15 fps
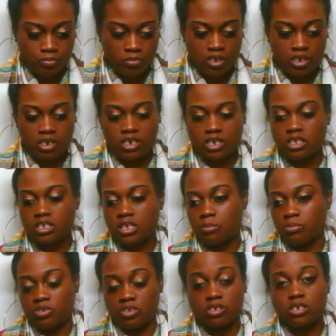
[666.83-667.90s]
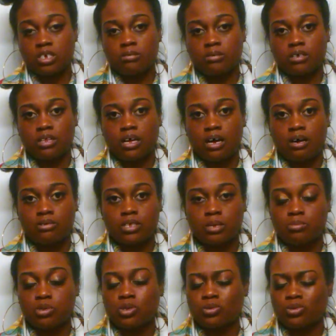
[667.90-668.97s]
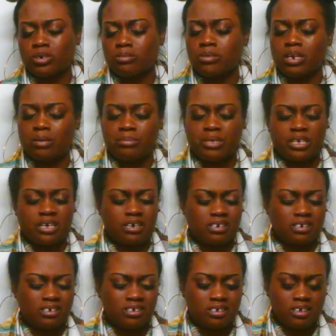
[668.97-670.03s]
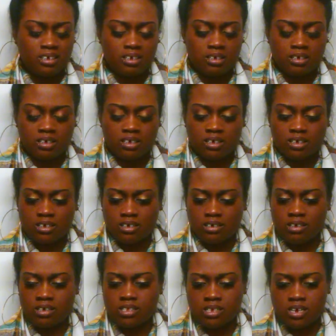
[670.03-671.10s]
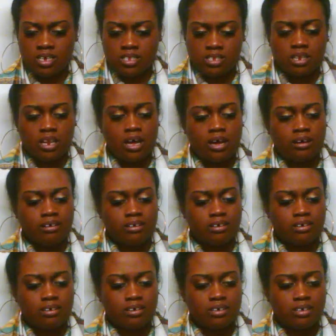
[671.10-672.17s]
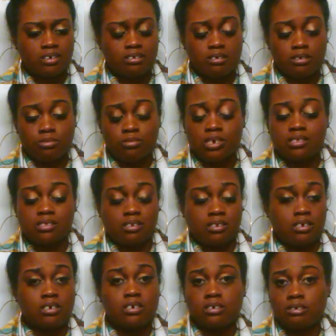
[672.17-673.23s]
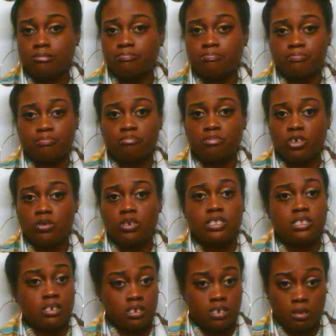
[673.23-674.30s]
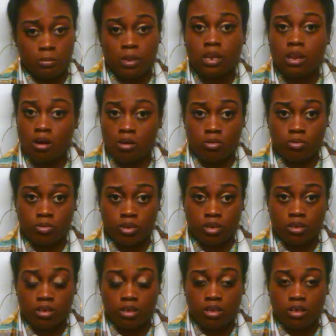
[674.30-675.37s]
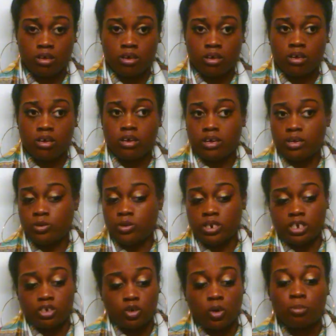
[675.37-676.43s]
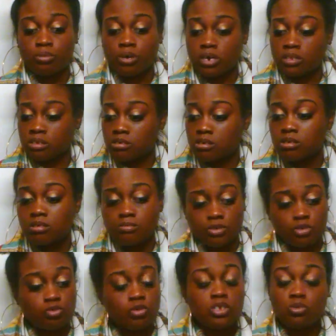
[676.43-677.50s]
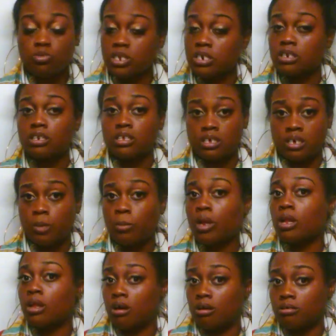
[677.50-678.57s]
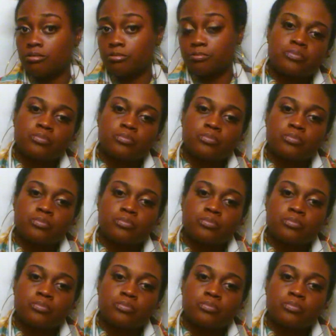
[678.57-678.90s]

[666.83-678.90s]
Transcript: Then he gets up and just leaves out the house. I'm screaming, I'm yelling. His cousin like, you need to leave him. You need to leave him alone. You need to get your brothers, but you need to leave him alone.